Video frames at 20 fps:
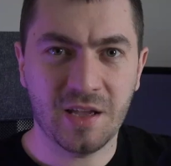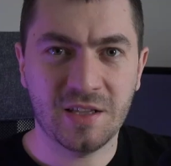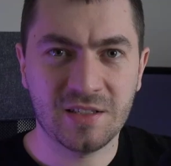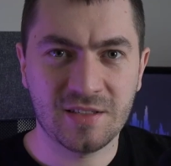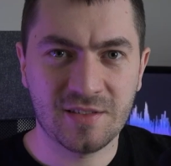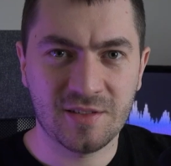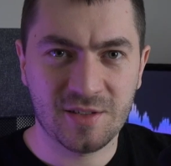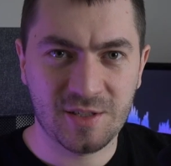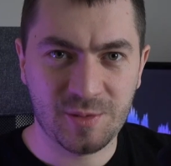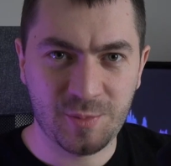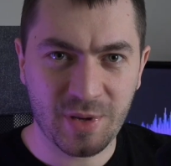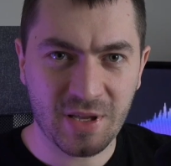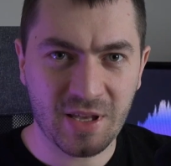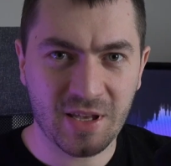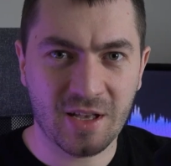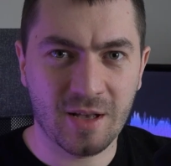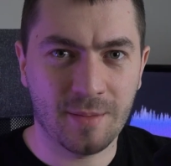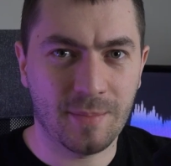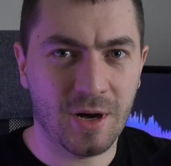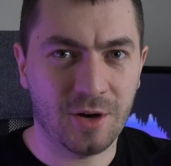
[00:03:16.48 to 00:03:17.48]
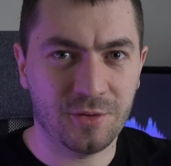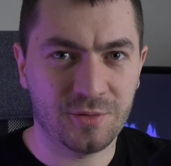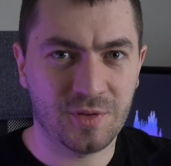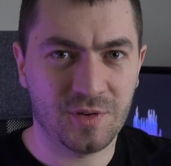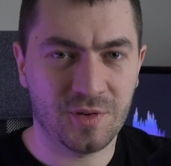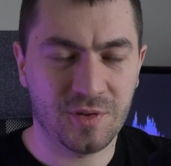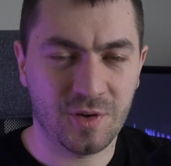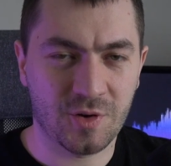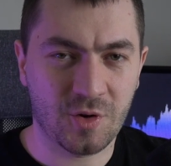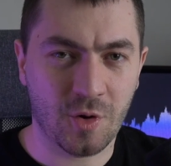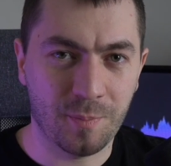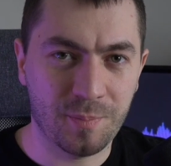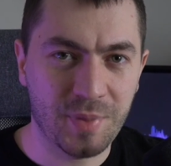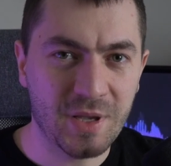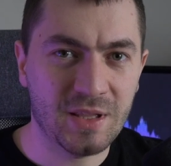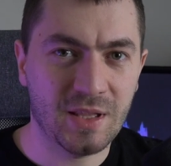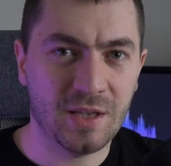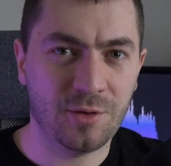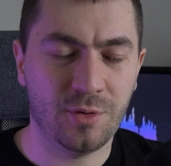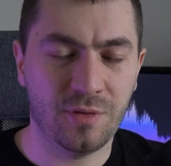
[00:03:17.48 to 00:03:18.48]
And speaking about
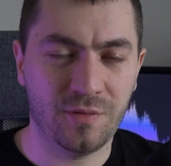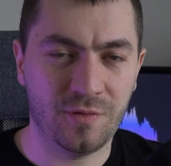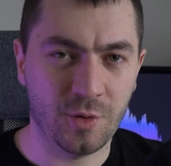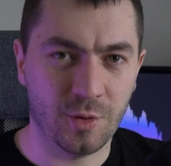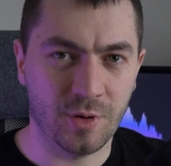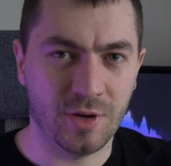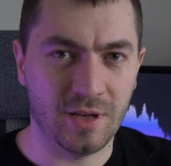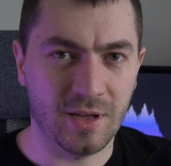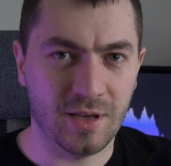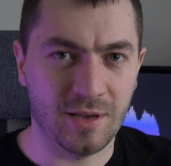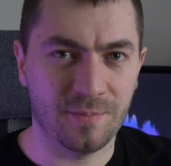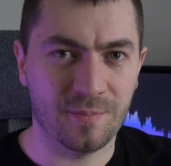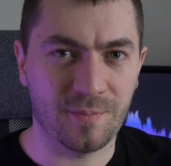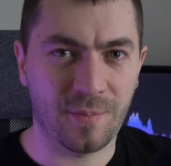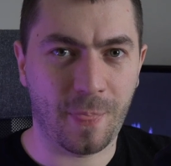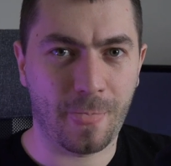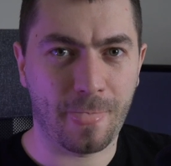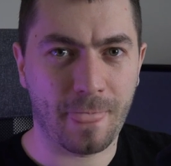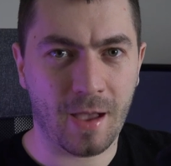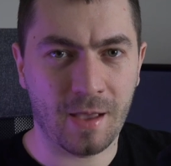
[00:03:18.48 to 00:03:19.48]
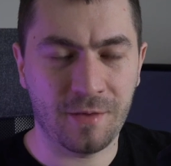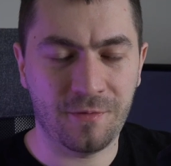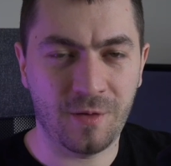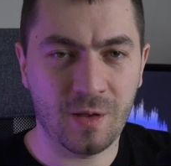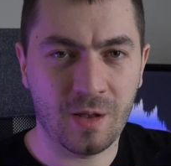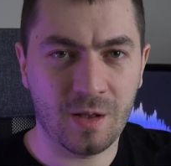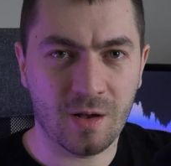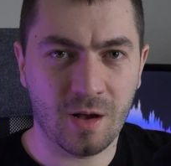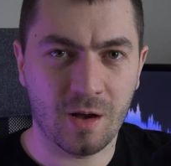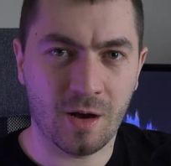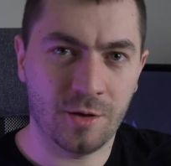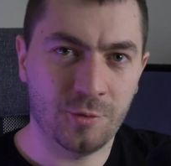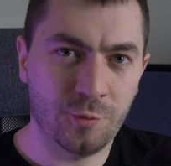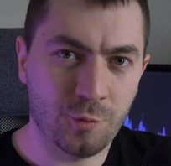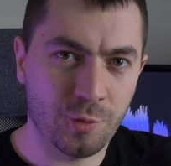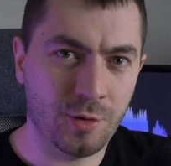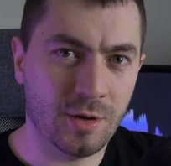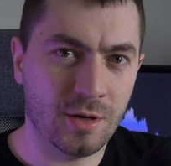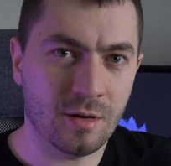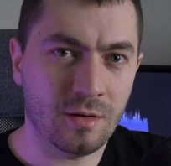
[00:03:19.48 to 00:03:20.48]
competing with Unity, I think
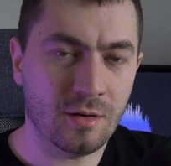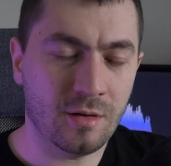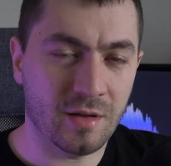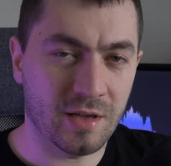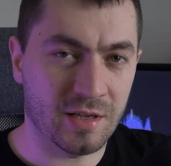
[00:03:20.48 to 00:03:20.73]
Unreal,